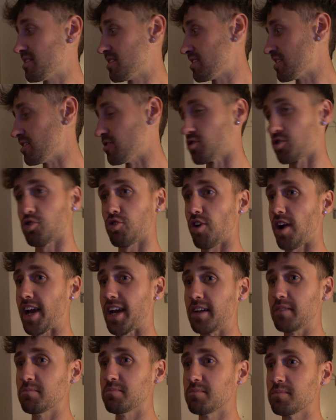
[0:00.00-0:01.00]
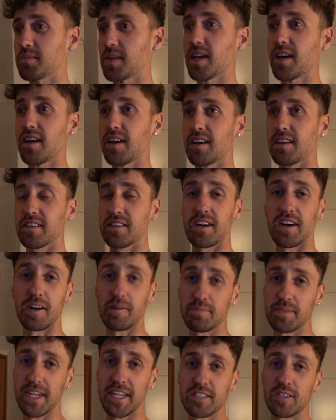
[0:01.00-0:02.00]
these are great. The
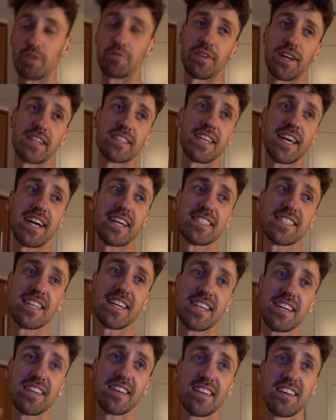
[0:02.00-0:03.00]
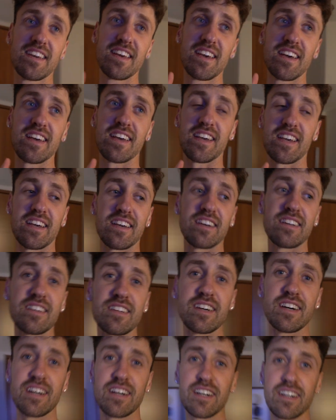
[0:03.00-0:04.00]
updates are fantastic, and
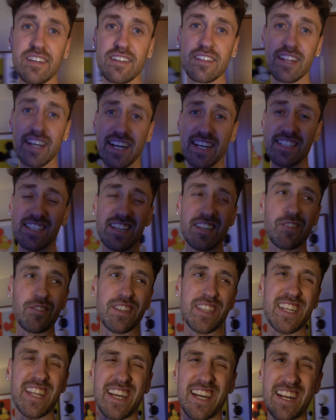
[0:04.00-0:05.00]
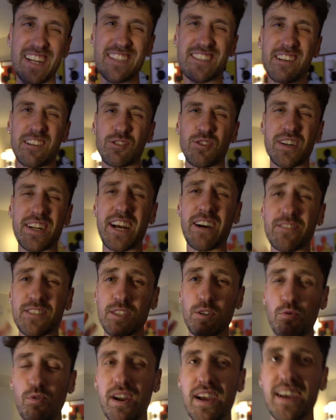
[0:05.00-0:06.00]
like I said, the only thing that kind of sucks right now is
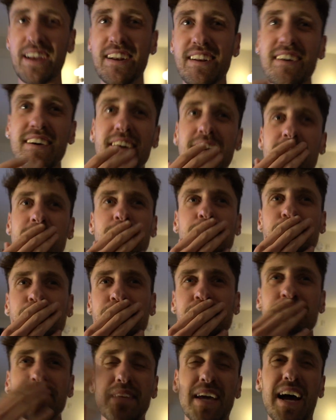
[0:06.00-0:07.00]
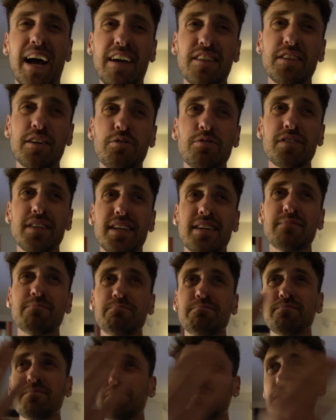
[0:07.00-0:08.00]
the rain. I literally
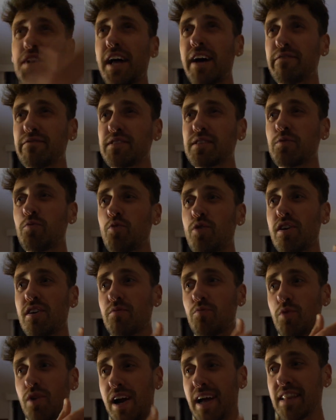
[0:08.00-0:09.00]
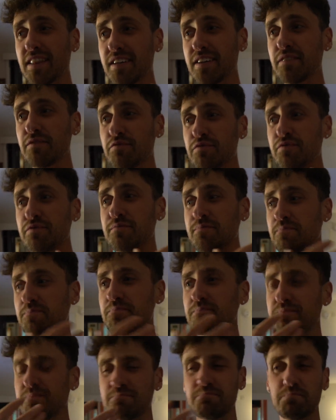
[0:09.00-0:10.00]
left where I live,
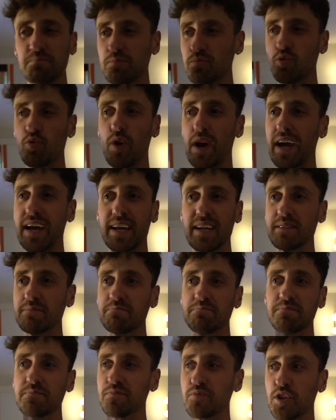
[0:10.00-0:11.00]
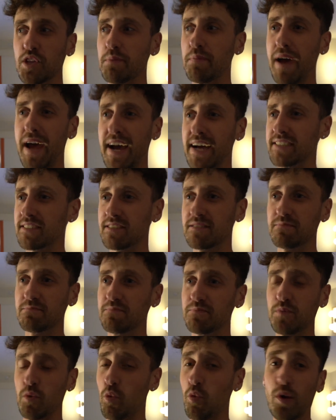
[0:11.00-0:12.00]
rain for the past
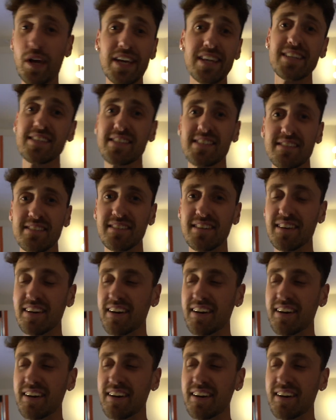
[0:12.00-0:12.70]
weeks,